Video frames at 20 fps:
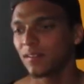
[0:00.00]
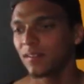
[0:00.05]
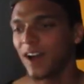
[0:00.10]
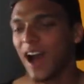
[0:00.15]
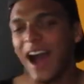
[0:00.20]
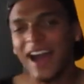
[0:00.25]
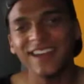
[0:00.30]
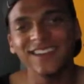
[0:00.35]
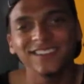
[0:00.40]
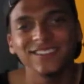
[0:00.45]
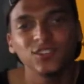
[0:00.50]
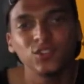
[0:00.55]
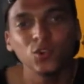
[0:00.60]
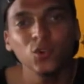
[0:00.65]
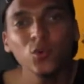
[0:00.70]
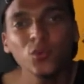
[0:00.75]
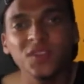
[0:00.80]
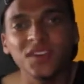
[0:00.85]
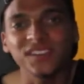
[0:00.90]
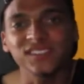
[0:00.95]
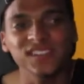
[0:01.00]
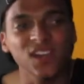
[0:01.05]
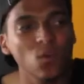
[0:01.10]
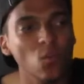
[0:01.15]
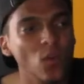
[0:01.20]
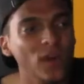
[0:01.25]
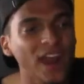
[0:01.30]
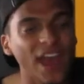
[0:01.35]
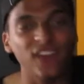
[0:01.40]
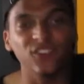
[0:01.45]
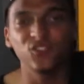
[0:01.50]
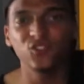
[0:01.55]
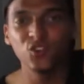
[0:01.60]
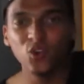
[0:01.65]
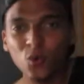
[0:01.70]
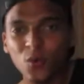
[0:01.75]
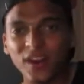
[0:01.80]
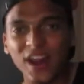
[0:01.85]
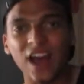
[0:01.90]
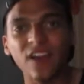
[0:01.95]
I can do this, and when I
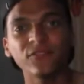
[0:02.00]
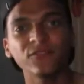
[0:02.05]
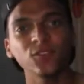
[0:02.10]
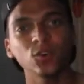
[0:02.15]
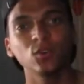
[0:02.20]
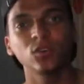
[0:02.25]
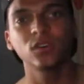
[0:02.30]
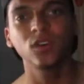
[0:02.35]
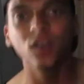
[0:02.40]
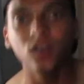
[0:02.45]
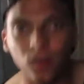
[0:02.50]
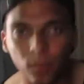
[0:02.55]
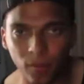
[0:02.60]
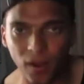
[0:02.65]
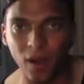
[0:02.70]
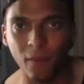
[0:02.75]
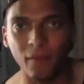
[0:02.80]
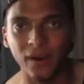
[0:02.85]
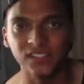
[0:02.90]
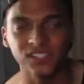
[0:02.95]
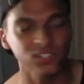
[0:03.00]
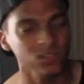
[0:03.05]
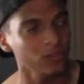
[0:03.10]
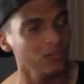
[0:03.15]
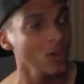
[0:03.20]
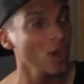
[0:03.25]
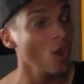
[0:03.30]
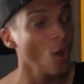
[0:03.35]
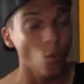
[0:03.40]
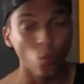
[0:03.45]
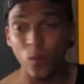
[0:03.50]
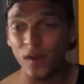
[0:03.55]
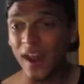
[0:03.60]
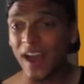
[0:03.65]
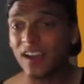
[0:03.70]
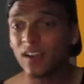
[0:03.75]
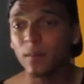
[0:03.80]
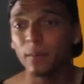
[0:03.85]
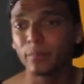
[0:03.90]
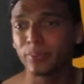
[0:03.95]
do it, I feel good about myself. When
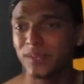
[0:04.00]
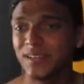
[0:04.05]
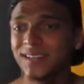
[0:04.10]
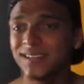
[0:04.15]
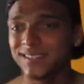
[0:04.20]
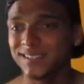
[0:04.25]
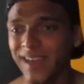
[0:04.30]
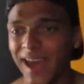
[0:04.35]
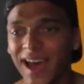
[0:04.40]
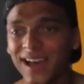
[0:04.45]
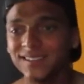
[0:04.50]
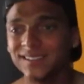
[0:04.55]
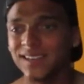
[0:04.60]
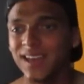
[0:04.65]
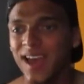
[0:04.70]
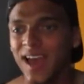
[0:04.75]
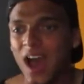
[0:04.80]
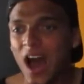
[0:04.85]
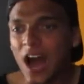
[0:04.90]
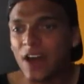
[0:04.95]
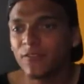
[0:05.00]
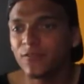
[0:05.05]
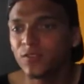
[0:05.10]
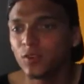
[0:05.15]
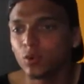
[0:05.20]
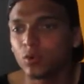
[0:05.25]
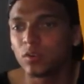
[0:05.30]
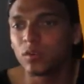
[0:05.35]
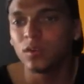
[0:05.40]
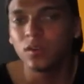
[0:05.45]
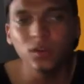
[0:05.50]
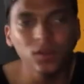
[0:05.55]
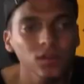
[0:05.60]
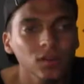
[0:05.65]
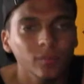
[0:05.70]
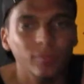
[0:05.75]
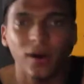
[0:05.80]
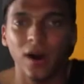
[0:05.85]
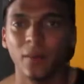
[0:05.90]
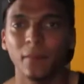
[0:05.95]
I complete a task, I feel good
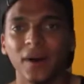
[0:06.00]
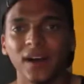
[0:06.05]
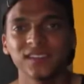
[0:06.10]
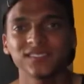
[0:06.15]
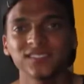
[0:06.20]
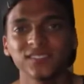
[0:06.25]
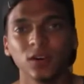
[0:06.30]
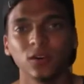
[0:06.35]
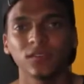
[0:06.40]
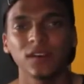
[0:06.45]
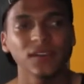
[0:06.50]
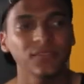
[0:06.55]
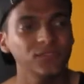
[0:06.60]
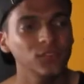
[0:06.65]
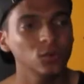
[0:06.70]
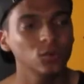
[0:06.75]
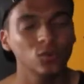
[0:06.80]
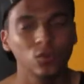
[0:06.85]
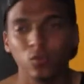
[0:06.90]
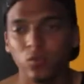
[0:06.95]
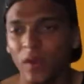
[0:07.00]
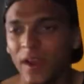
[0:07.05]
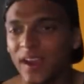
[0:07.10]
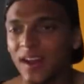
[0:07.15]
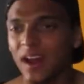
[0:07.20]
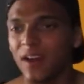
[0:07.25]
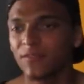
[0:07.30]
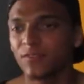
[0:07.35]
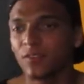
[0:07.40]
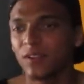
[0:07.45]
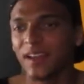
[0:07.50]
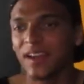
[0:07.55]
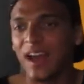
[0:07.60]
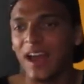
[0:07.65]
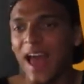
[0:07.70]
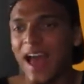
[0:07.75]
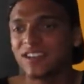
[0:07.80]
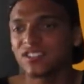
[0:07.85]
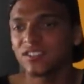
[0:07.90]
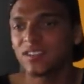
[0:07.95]
about myself. I feel great. I feel like
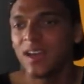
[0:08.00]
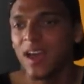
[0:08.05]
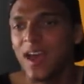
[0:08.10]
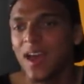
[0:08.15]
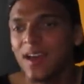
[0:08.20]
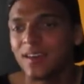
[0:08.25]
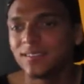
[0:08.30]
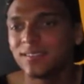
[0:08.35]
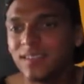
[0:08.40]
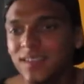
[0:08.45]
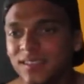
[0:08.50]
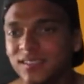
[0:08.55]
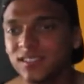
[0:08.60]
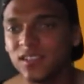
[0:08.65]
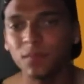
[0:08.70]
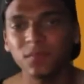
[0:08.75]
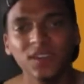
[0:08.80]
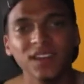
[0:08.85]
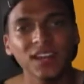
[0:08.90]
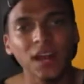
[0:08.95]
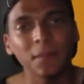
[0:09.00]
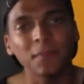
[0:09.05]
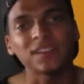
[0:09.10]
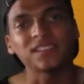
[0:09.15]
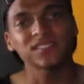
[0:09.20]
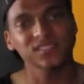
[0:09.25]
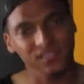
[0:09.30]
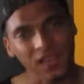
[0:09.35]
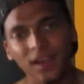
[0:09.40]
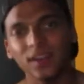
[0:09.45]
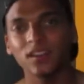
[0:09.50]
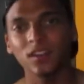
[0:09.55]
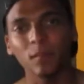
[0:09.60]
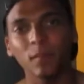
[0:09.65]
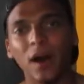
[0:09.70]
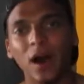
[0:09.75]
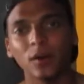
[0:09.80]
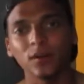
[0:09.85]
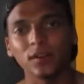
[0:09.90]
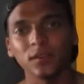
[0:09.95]
I actually did something and I'm excited
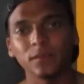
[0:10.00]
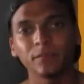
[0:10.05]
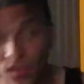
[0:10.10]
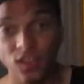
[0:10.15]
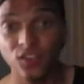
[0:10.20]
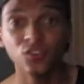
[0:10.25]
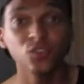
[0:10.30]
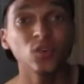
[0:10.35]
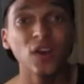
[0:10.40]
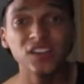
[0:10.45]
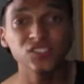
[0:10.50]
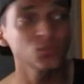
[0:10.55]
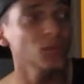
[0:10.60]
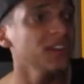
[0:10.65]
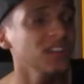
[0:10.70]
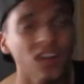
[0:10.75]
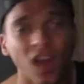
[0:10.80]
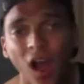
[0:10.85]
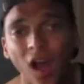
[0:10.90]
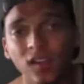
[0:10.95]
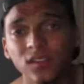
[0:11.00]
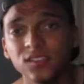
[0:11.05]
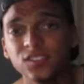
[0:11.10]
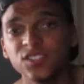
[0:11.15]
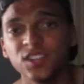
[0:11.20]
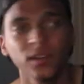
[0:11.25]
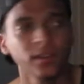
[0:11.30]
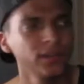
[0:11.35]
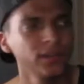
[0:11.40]
about it. You graduated college?